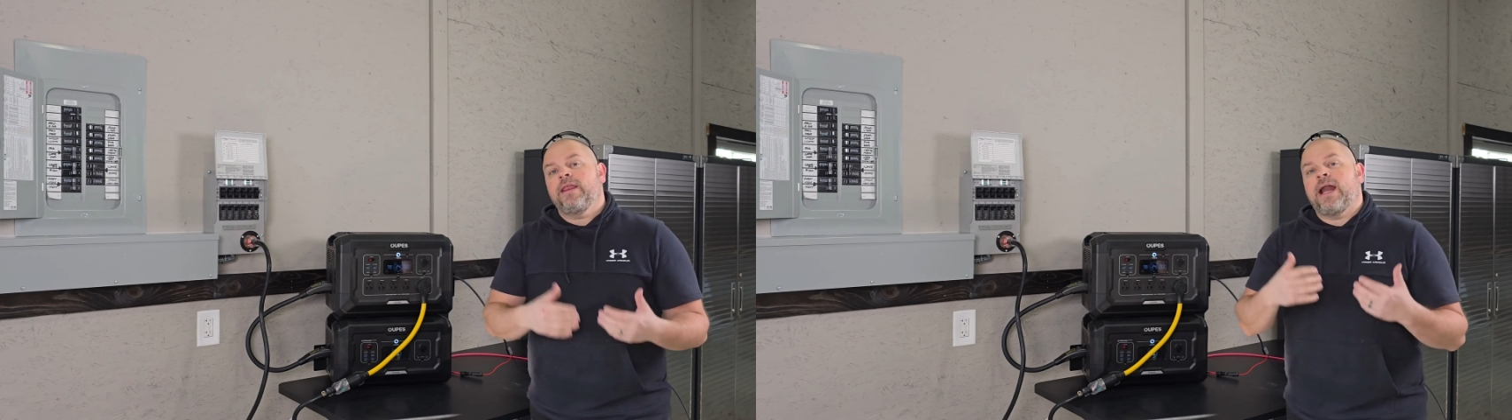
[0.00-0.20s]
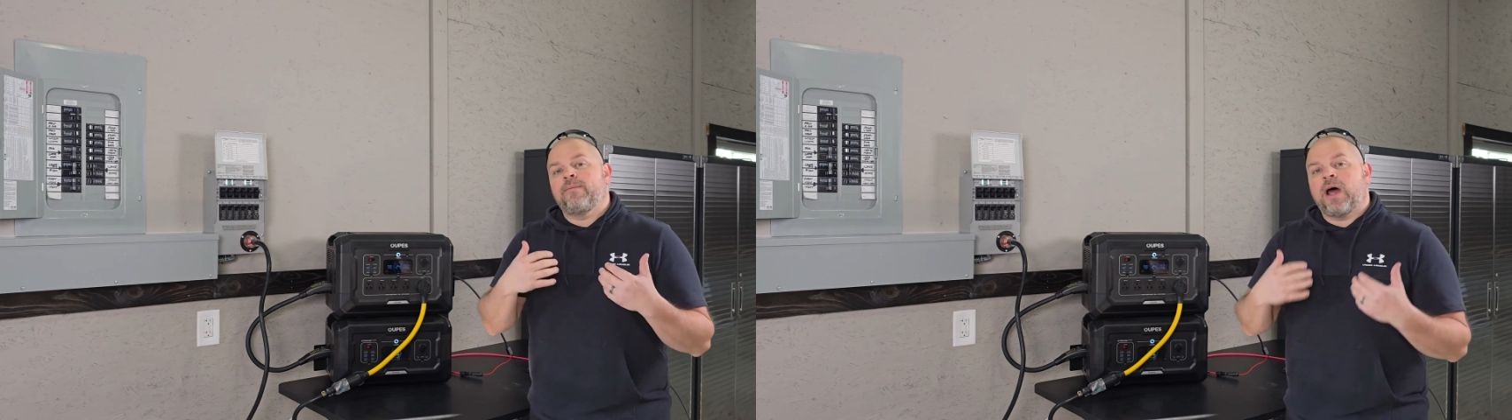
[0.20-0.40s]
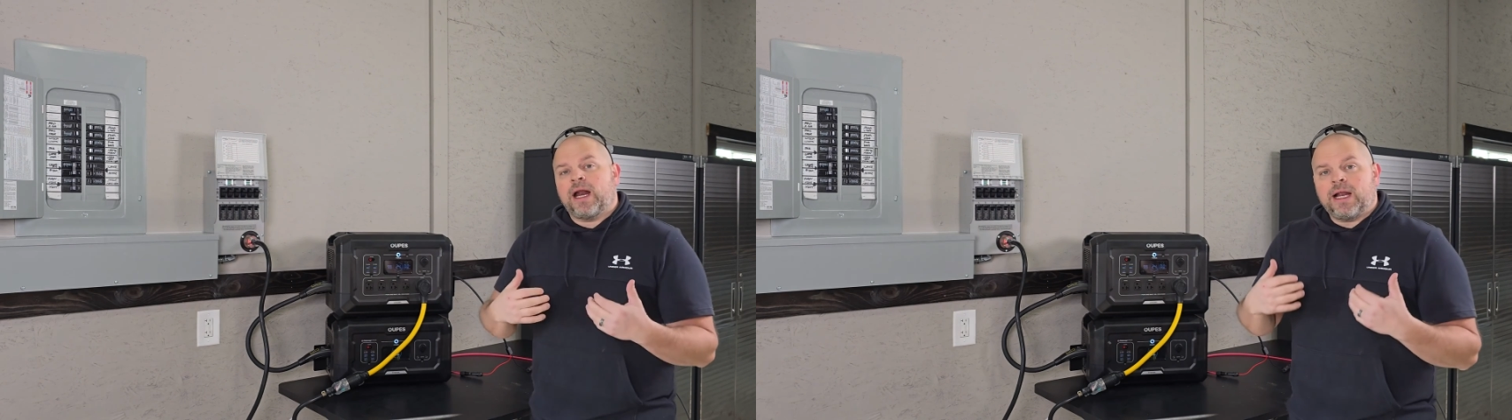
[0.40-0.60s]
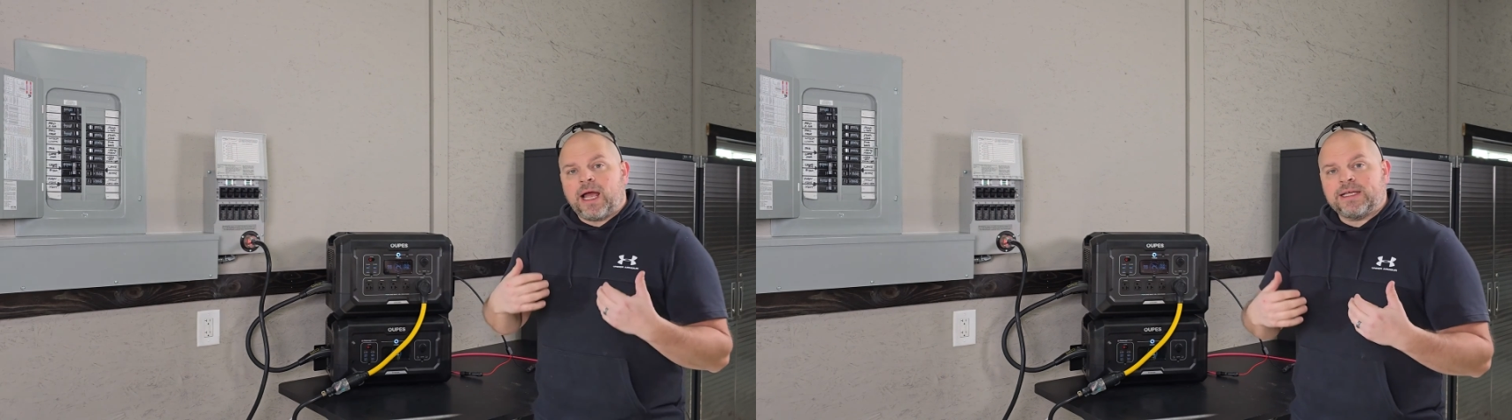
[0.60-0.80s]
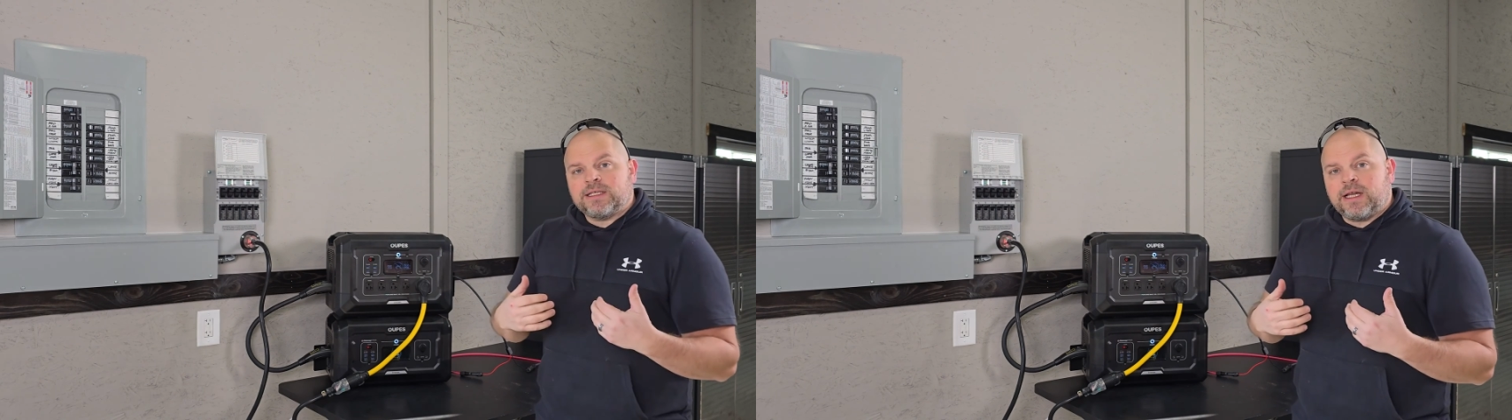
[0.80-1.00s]
that I'm not a
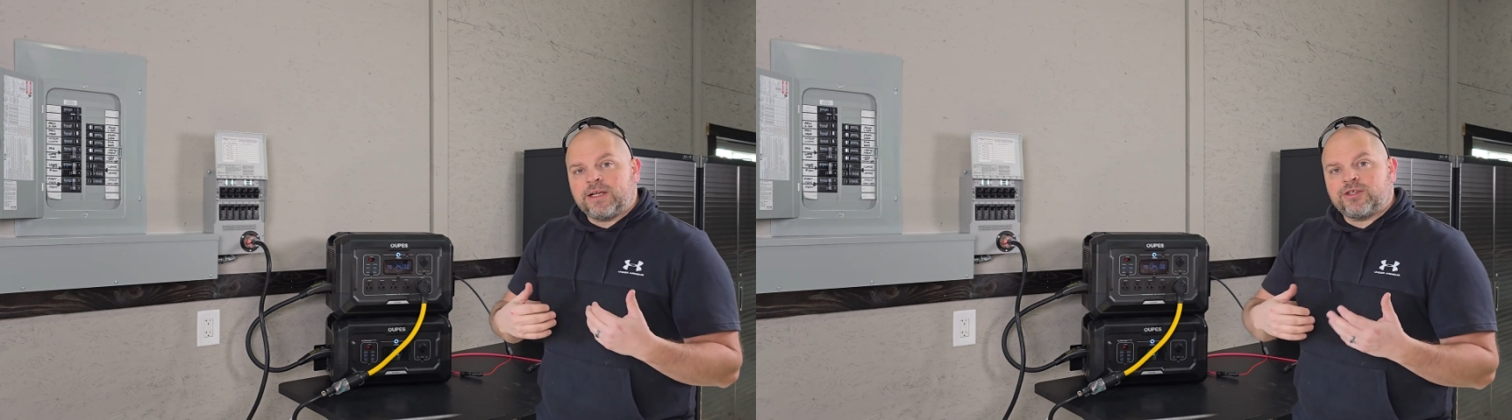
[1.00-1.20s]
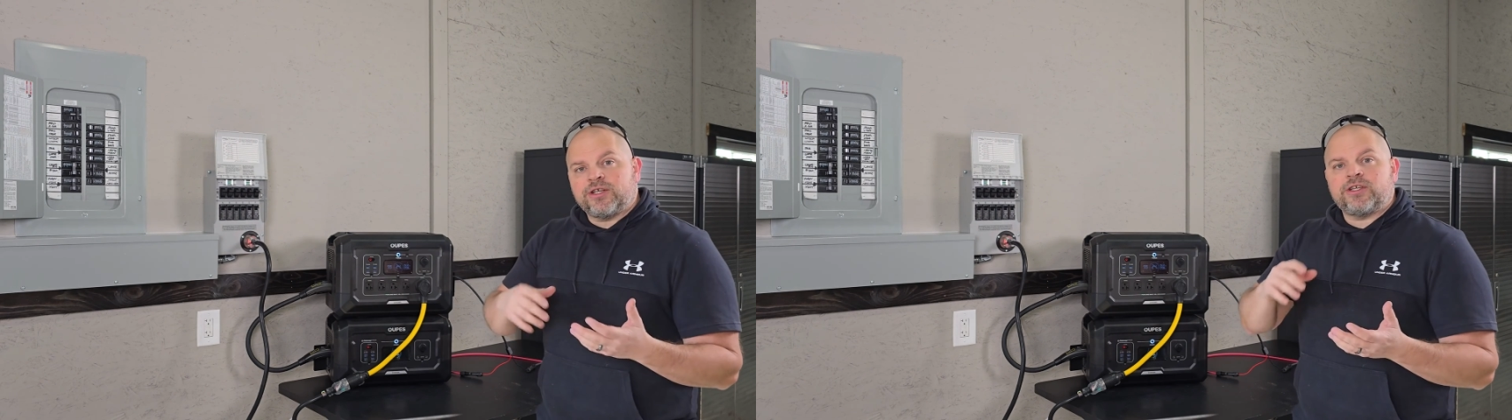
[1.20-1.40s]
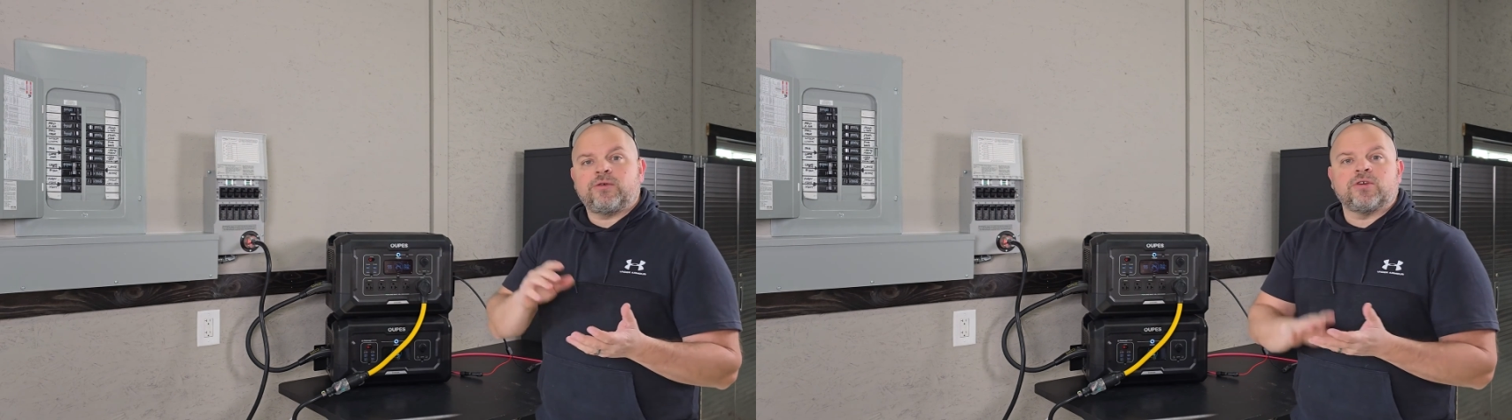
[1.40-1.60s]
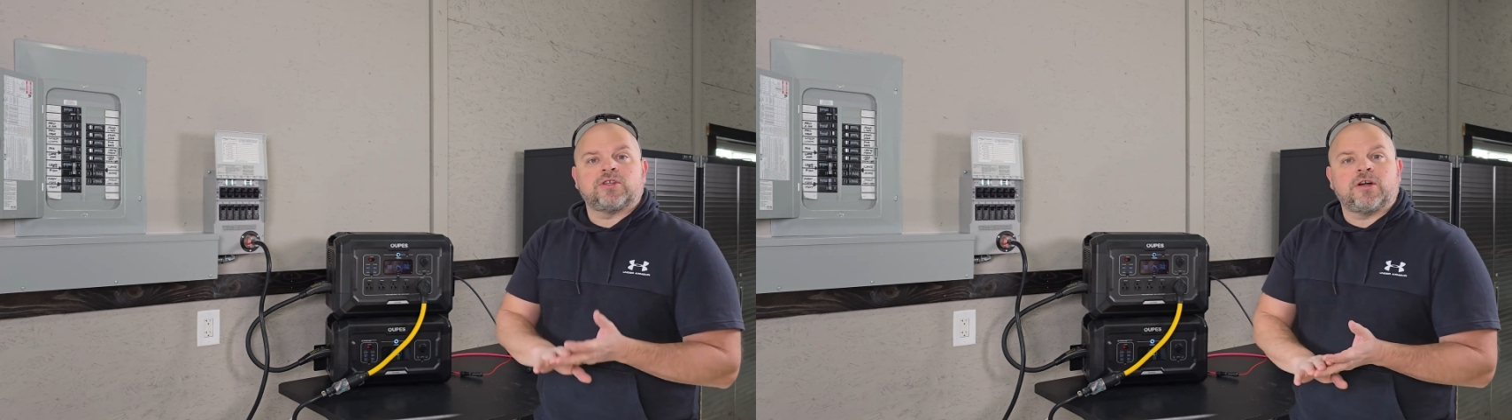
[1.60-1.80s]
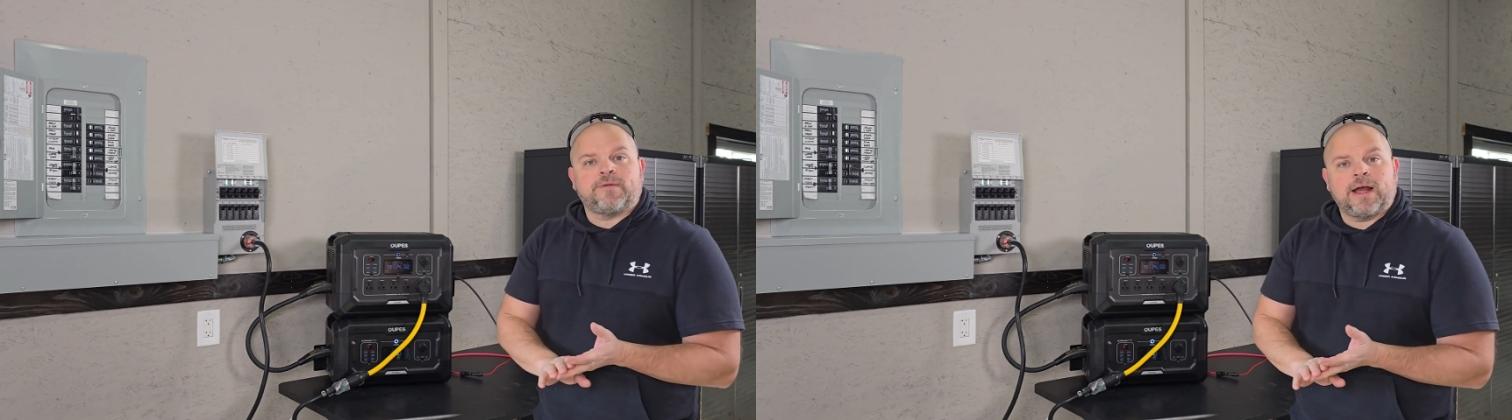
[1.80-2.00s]
licensed electrician or a
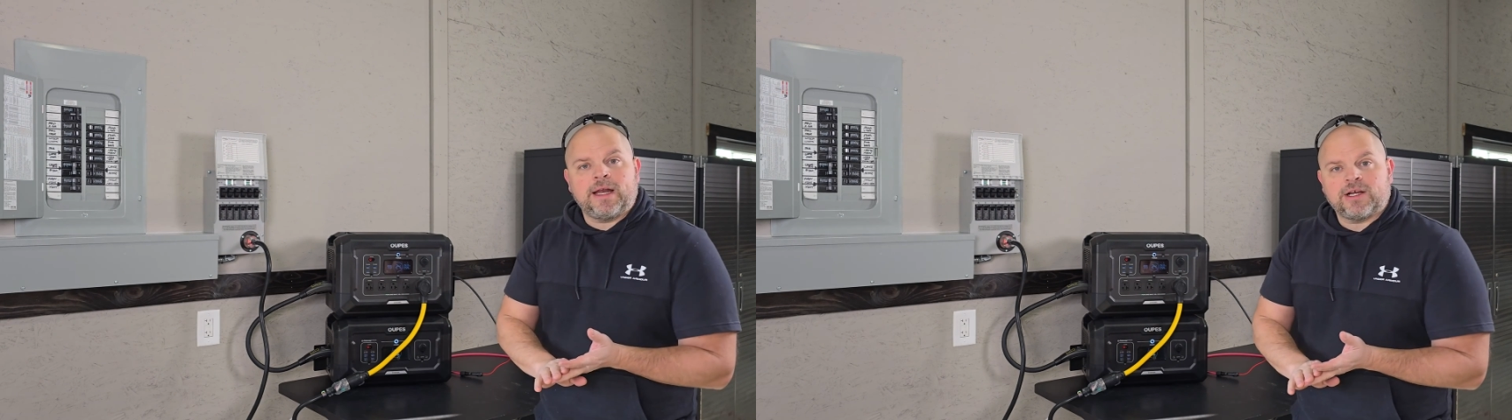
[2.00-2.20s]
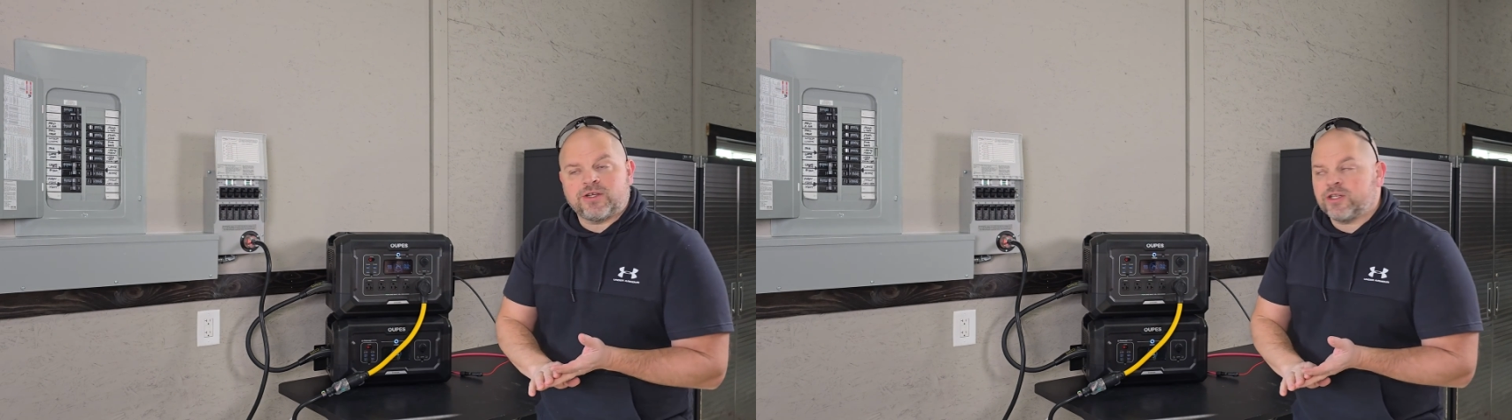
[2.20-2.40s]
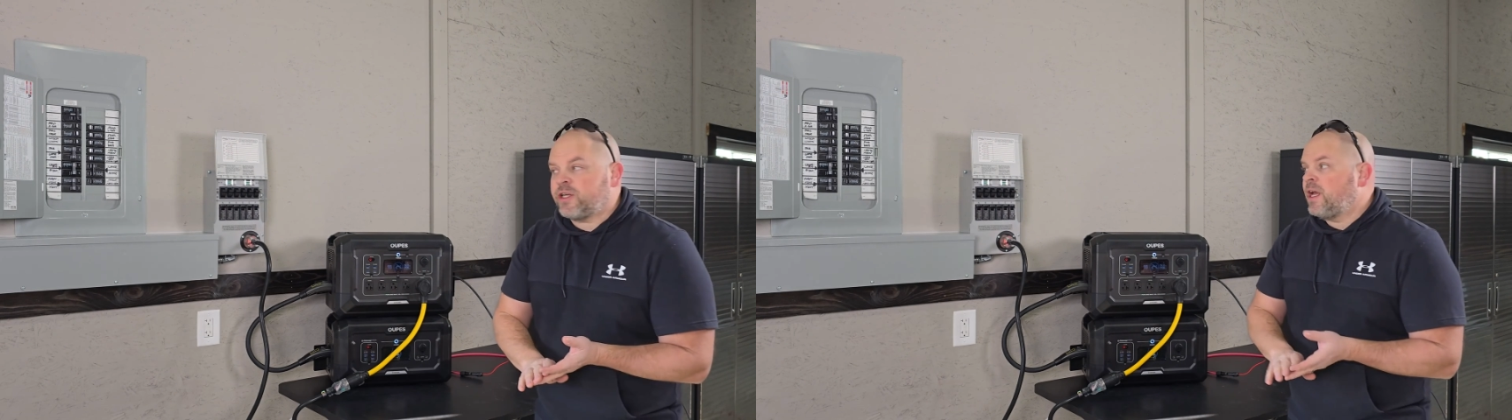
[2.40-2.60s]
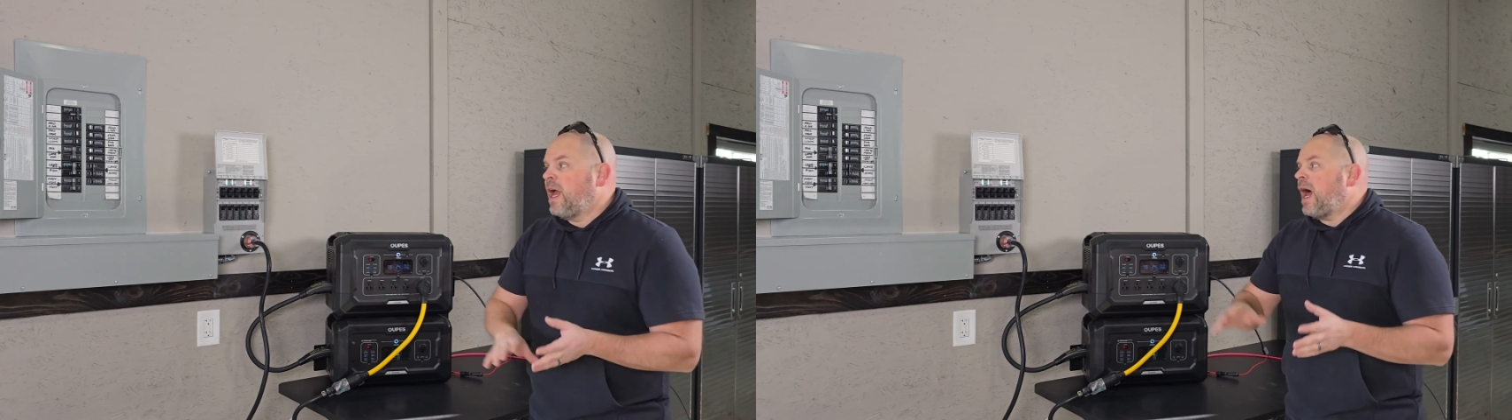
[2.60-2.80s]
certified electrician.